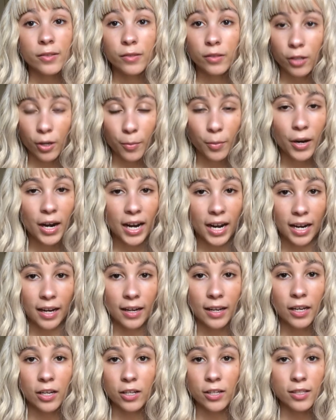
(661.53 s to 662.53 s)
your brain.
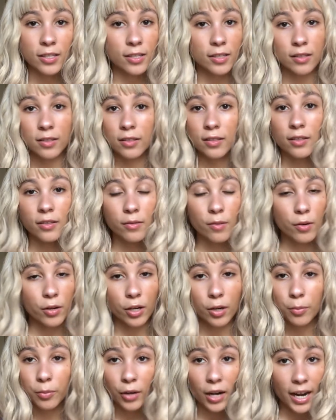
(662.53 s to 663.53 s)
It is your
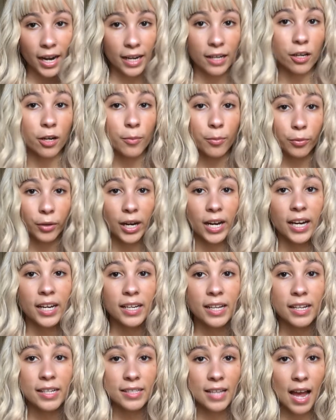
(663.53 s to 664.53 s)
brain. Your brain
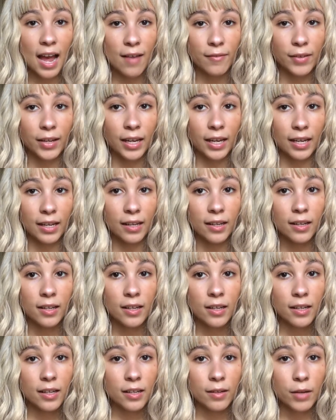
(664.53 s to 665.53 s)
is having
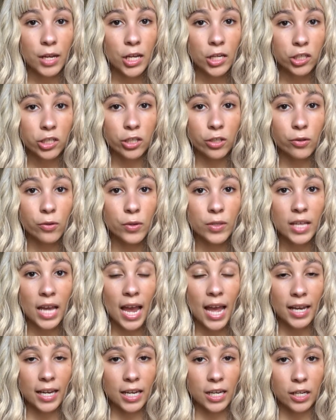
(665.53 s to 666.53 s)
issues,
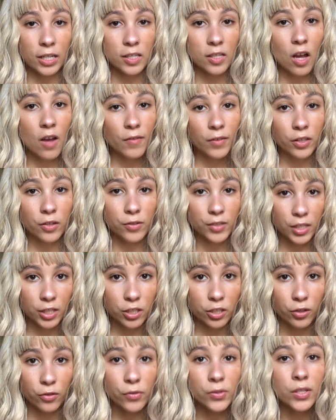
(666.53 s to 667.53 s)
and it is solving those
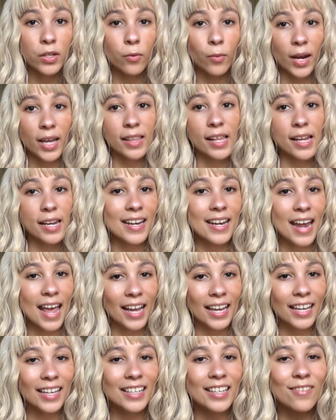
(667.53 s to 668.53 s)
issues in a way that
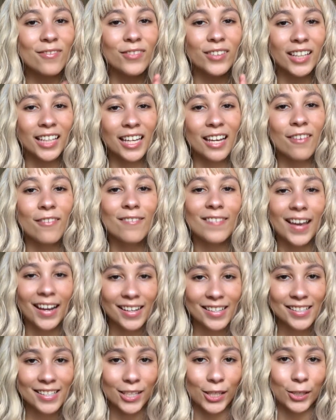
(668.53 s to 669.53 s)
negatively
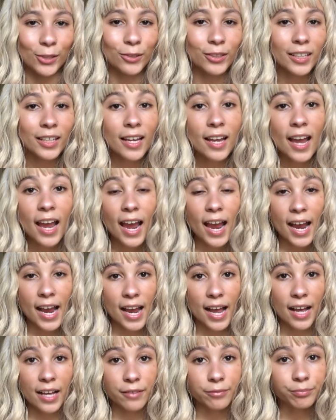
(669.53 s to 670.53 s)
affects you.
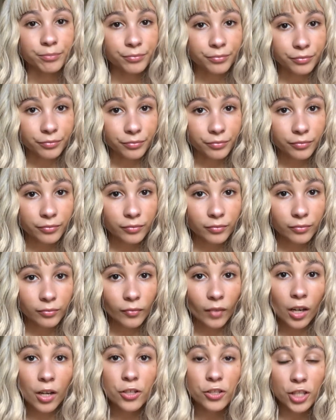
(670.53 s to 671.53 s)
And
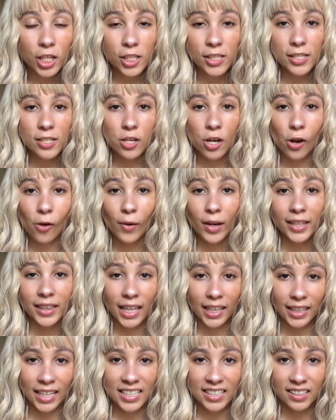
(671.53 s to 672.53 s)
just knowing
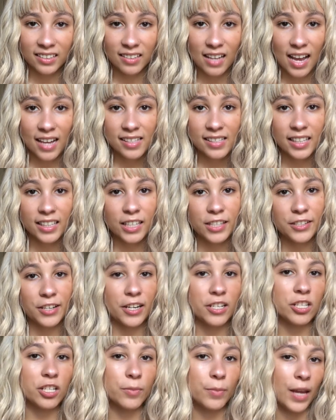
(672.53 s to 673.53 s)
that, like, the last thing to
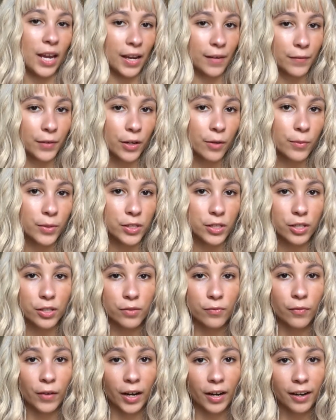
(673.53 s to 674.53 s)
change is behavior was just
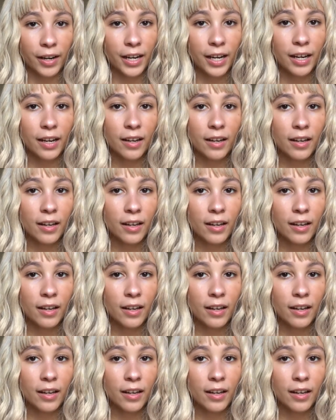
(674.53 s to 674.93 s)
very